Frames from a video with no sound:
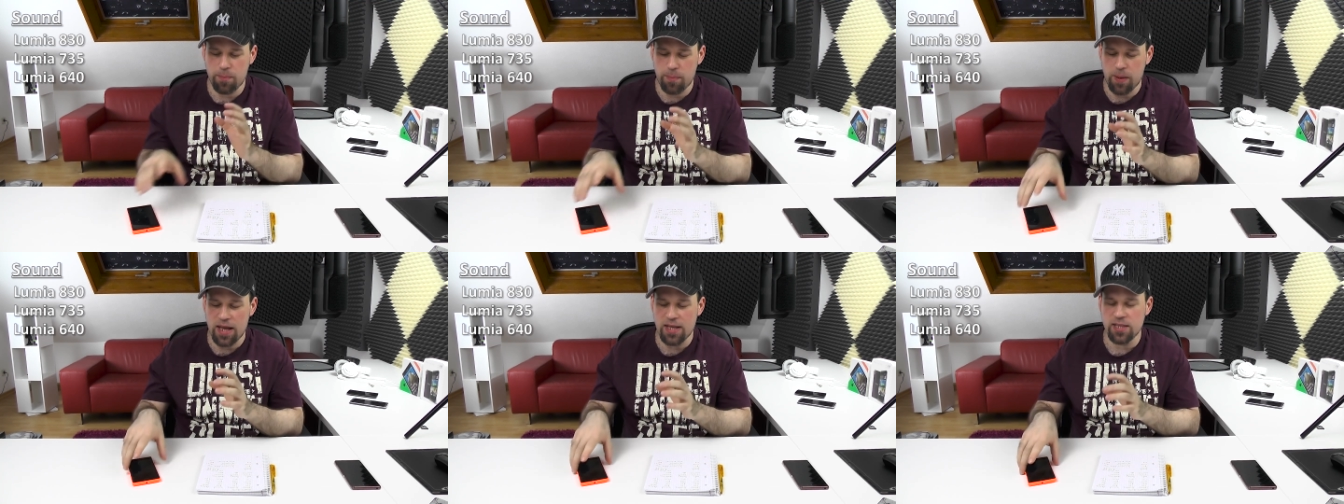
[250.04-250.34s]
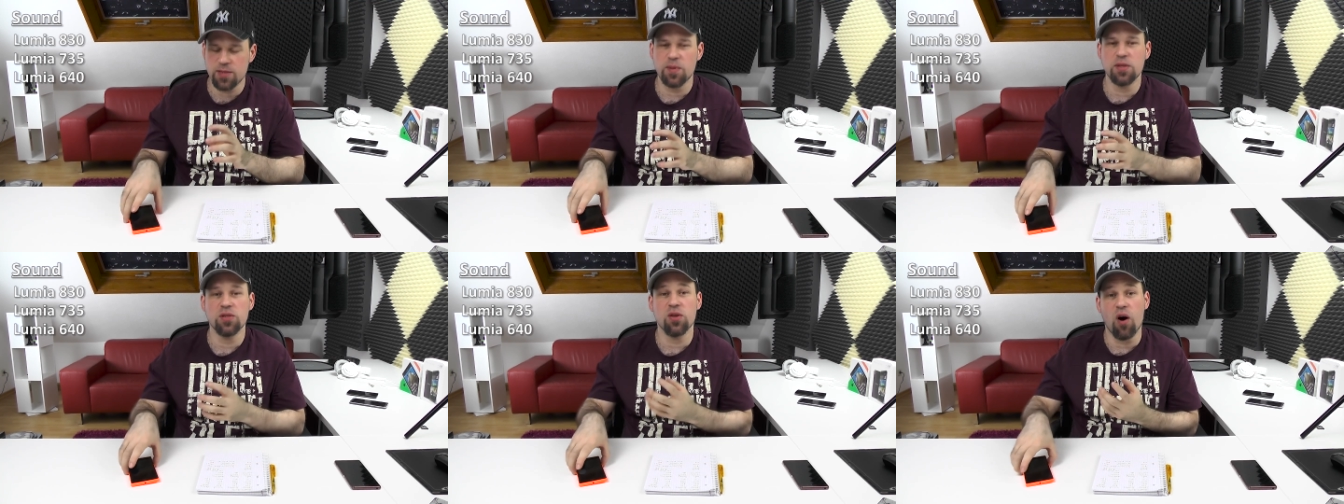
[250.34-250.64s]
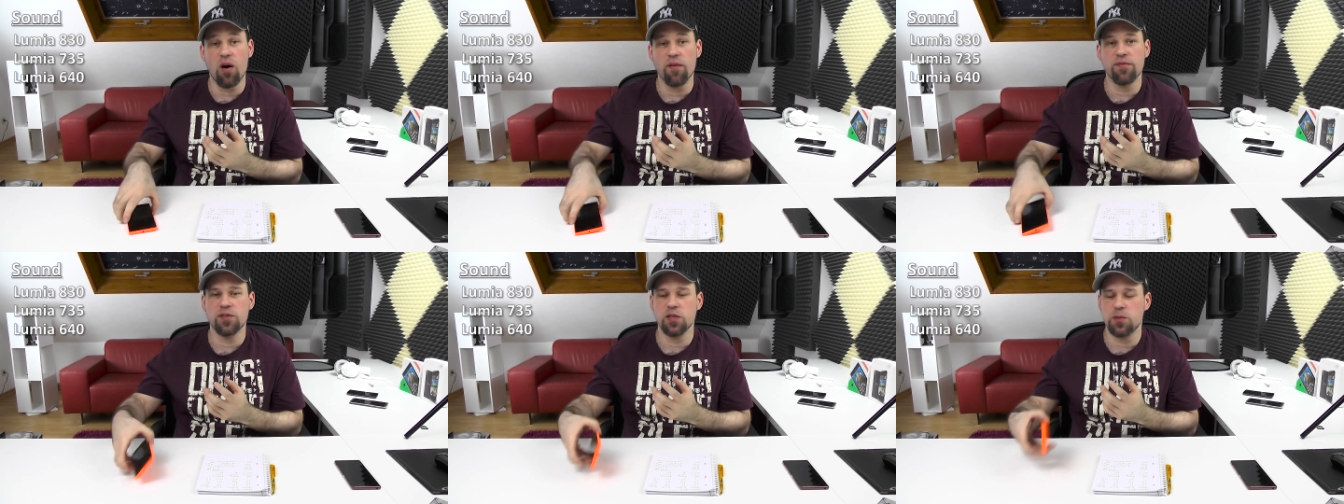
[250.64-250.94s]
placement
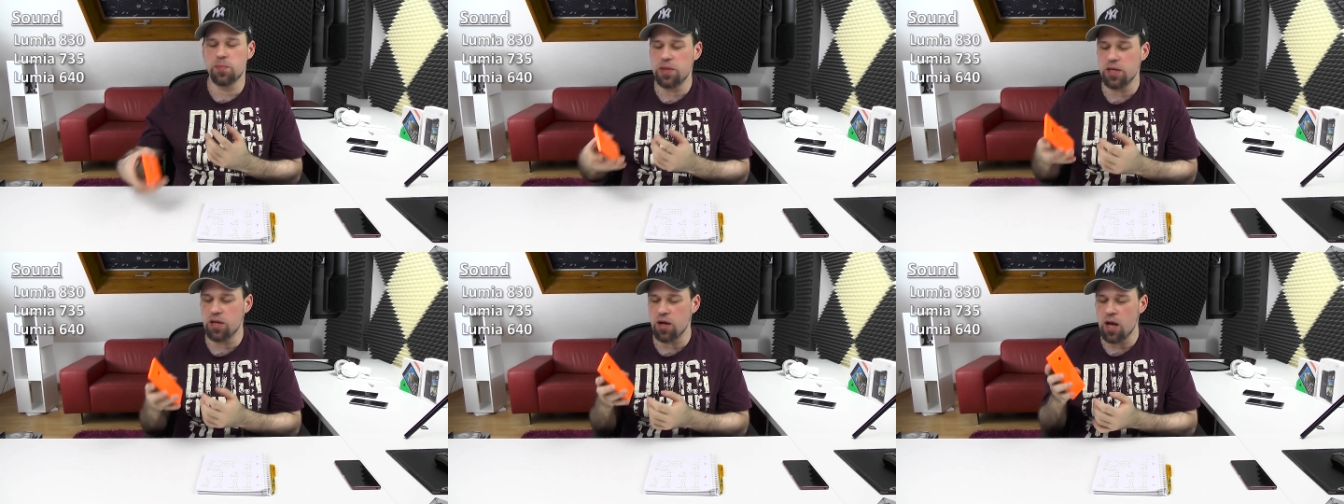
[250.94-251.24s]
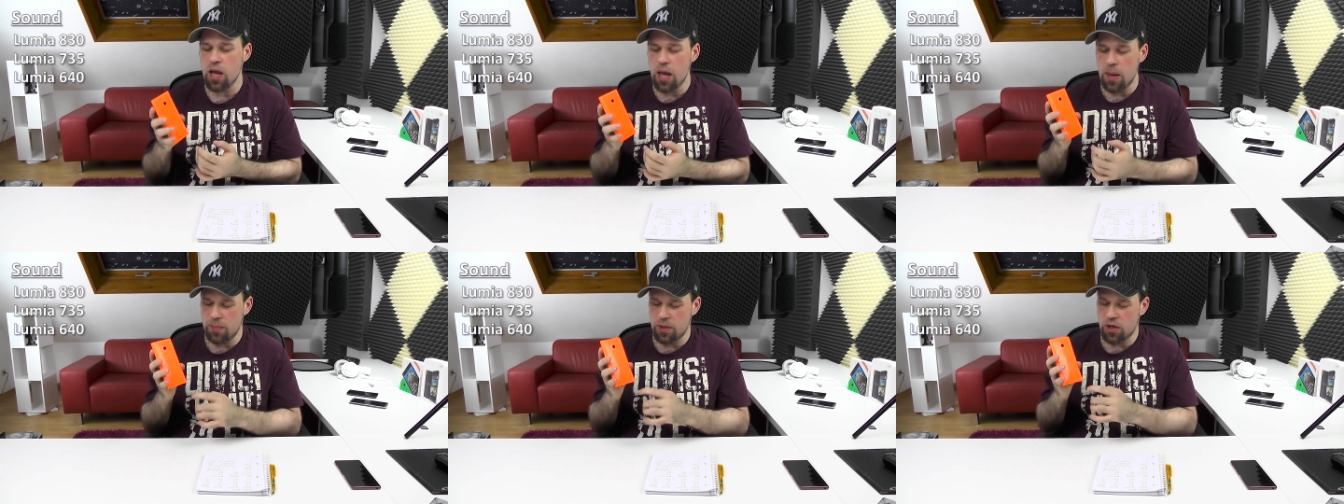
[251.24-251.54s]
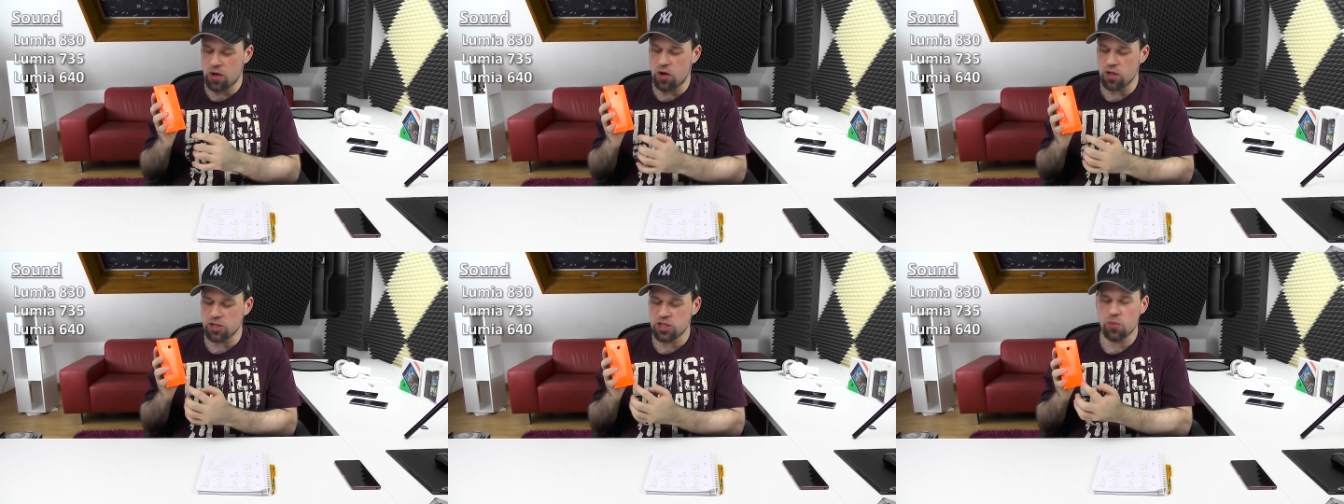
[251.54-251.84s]
of the speaker,
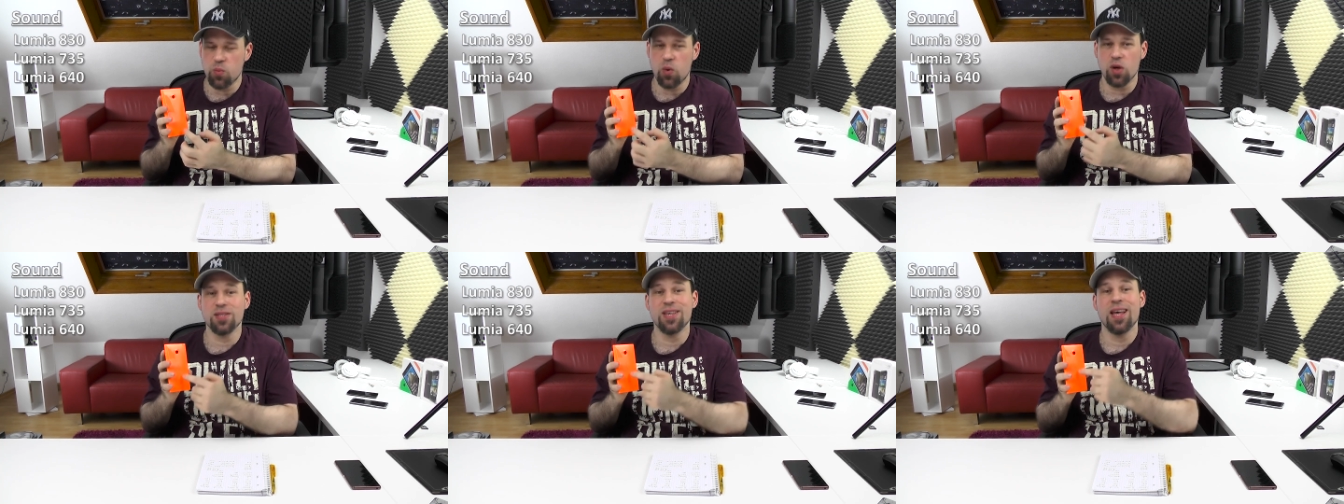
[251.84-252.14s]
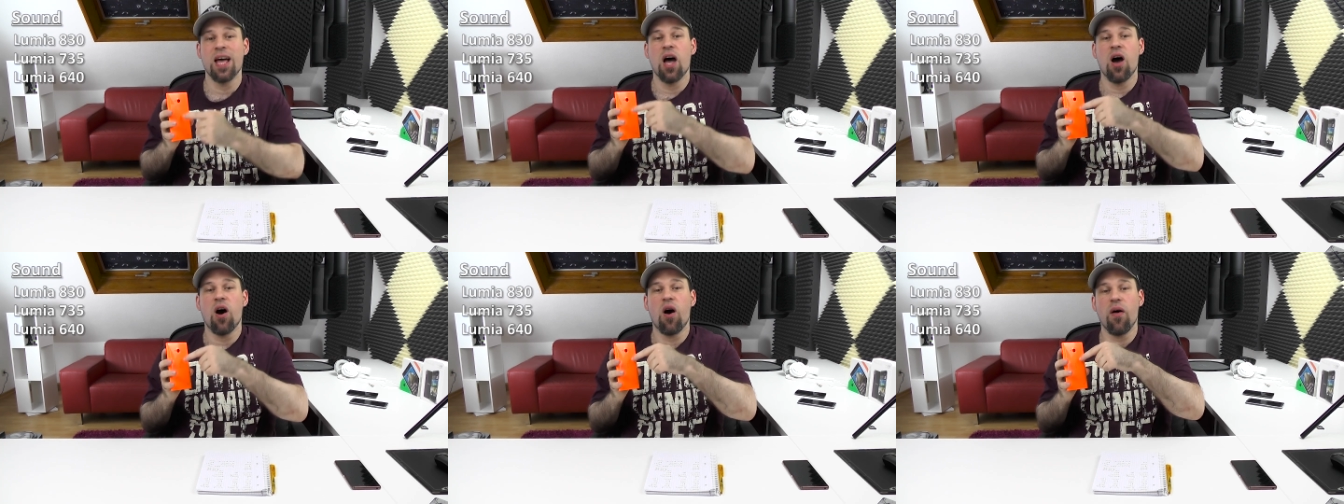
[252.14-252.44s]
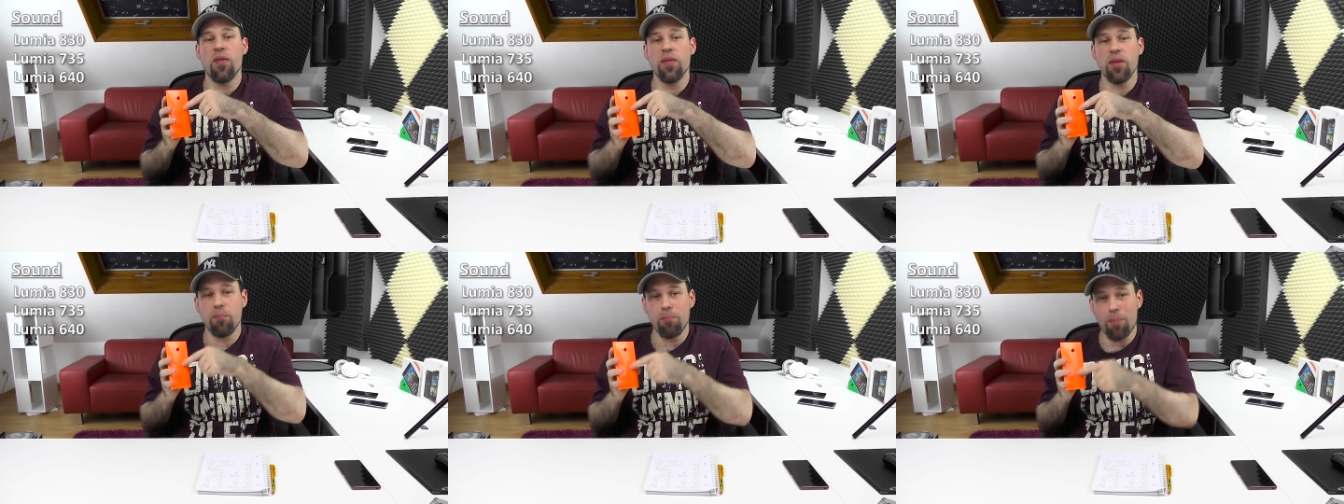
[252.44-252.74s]
because it was
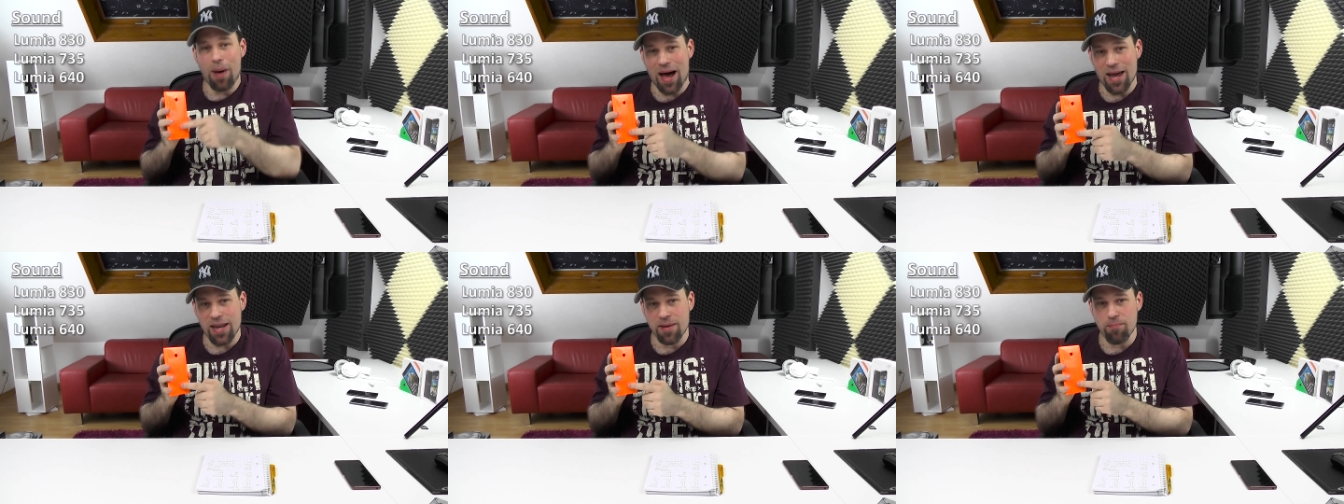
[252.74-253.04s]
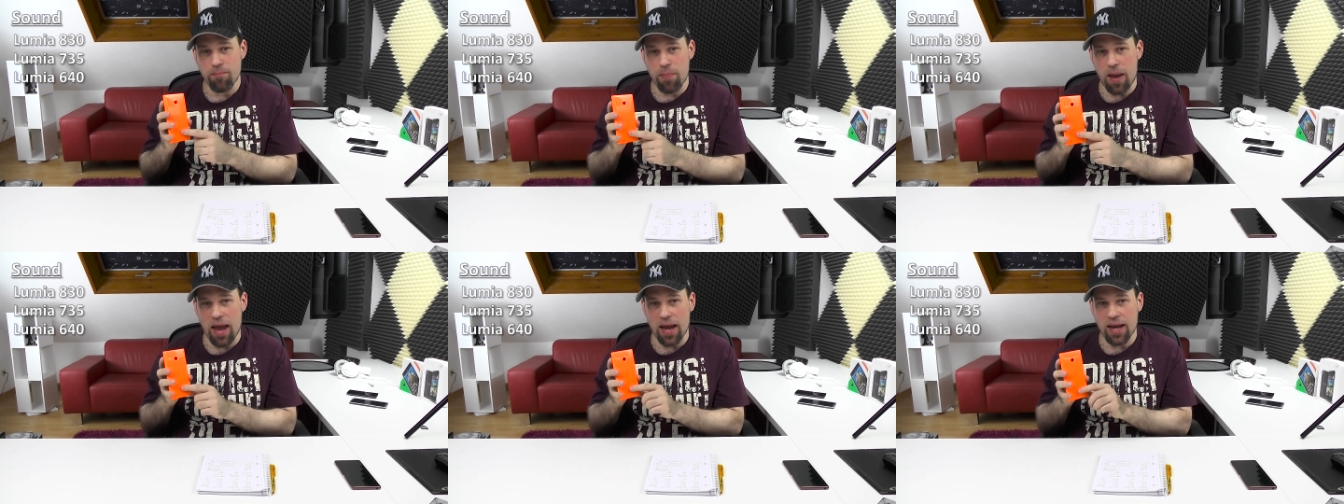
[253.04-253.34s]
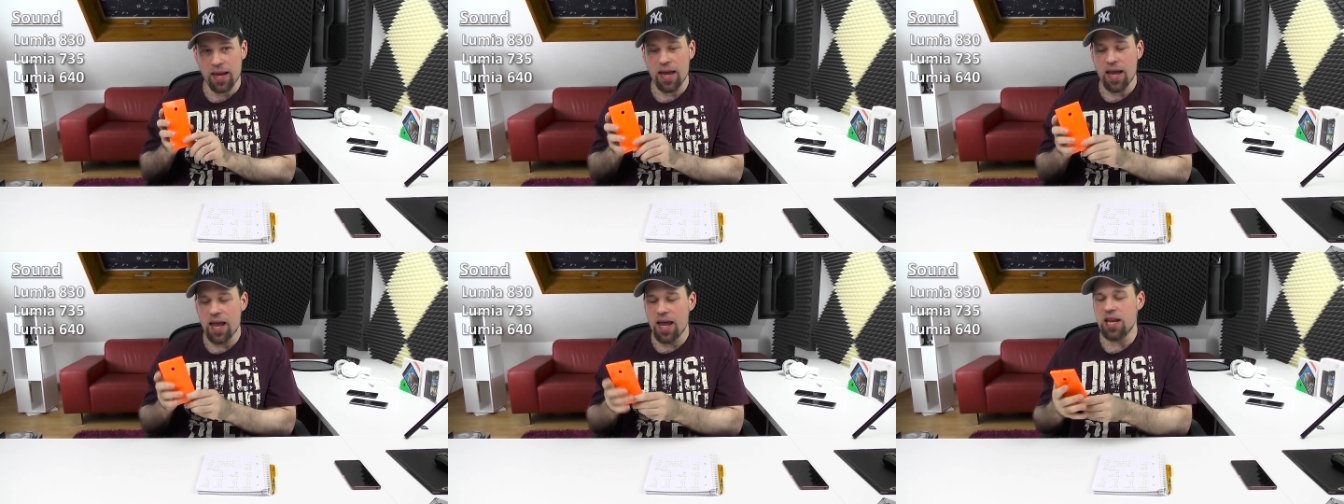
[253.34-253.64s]
on the bottom back,